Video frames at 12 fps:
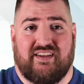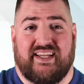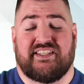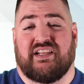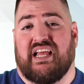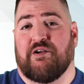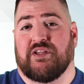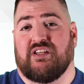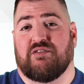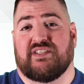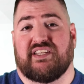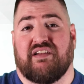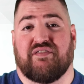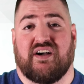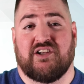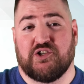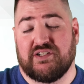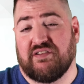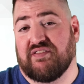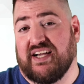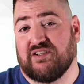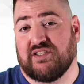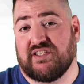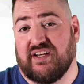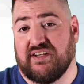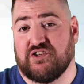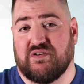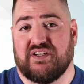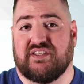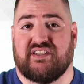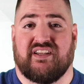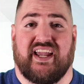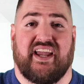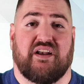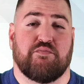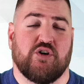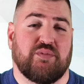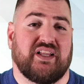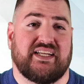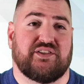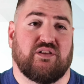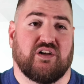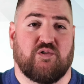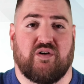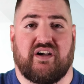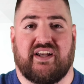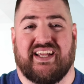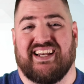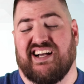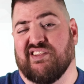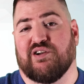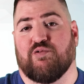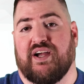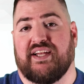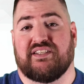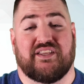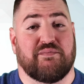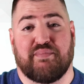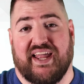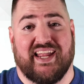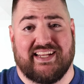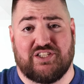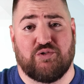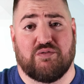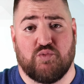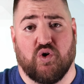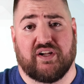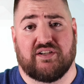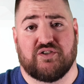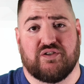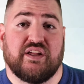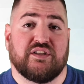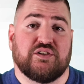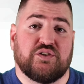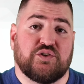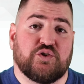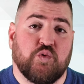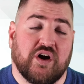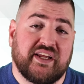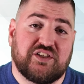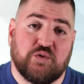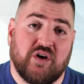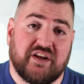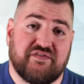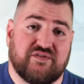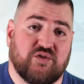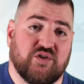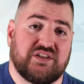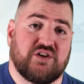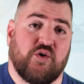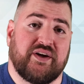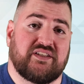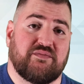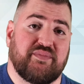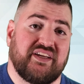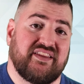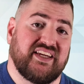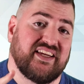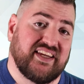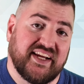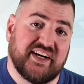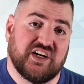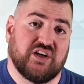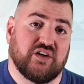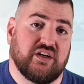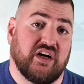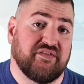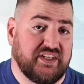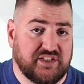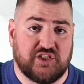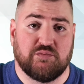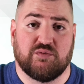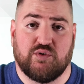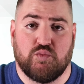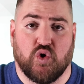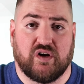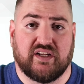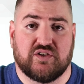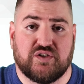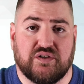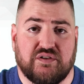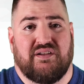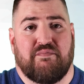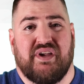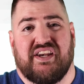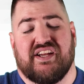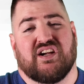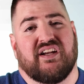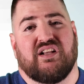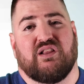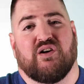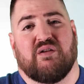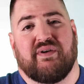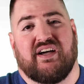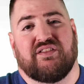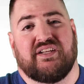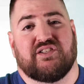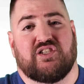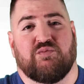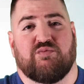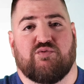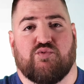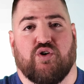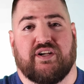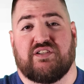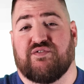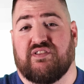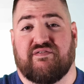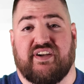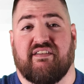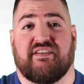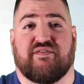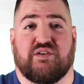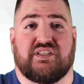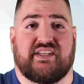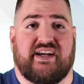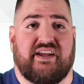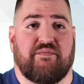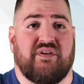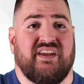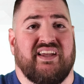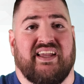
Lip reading: It's allowing them to save hundreds of thousands in interest and mobilize their liquidity in other ways than paying into a mortgage. 2024 is going to be the year of the Assumable mortgage. Many are going to learn about the Assumable mortgage for the very first time